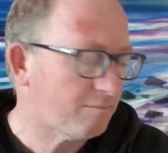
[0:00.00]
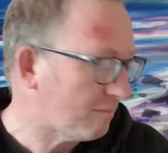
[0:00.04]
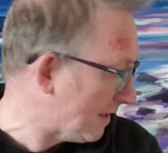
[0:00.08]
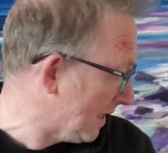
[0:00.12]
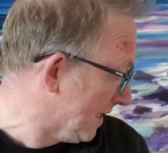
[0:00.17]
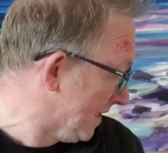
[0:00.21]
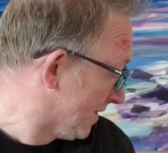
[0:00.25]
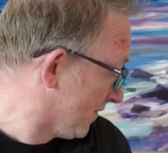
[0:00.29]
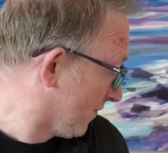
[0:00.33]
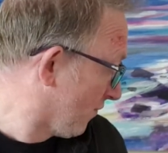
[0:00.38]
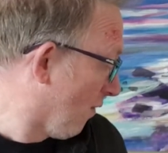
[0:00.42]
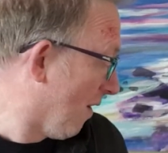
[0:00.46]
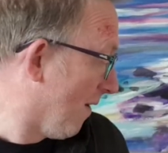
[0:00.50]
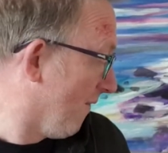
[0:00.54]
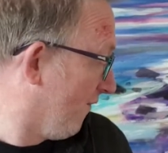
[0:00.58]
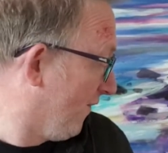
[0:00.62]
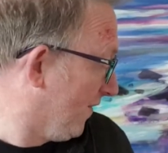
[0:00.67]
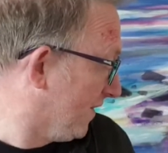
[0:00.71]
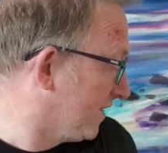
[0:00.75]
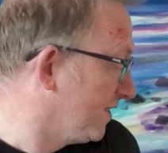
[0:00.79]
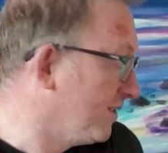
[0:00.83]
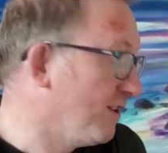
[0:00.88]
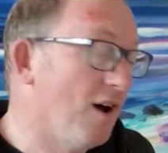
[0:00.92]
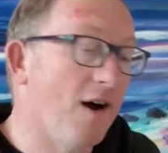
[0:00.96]
it's quite
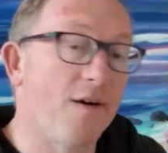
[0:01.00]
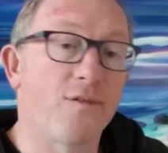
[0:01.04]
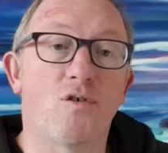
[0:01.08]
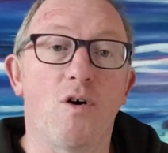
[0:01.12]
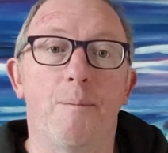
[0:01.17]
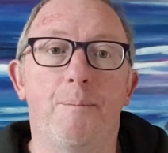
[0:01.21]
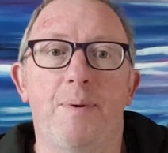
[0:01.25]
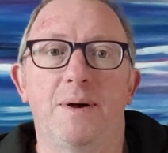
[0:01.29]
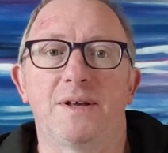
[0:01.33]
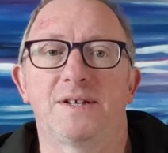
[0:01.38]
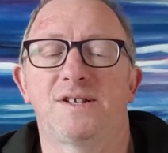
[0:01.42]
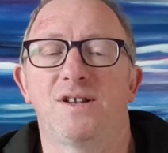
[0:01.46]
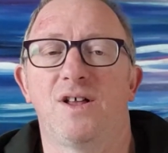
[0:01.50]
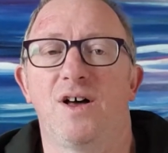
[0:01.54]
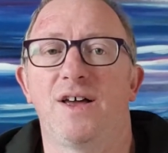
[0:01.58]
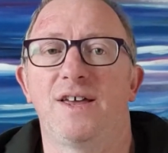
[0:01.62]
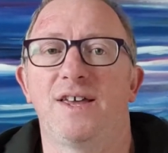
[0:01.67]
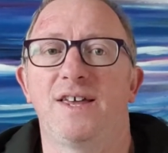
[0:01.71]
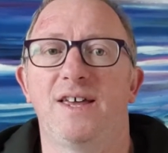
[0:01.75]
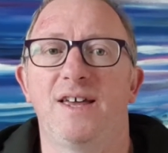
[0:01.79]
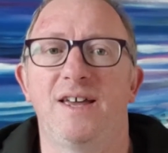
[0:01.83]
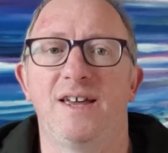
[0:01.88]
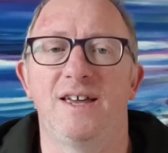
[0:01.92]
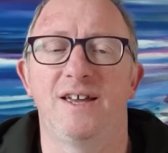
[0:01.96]
fitting that I've got Buzz
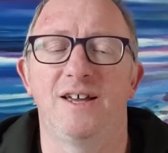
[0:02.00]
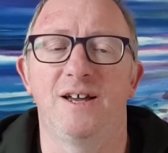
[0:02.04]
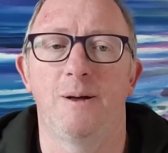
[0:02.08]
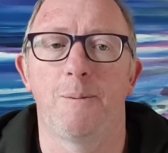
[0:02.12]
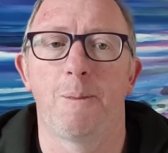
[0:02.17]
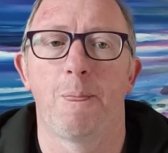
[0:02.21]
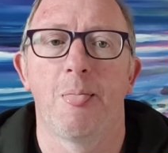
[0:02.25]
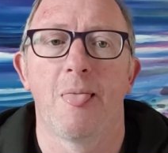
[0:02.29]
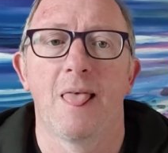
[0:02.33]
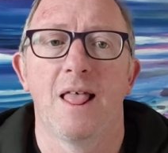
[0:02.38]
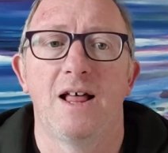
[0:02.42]
Lightyear here.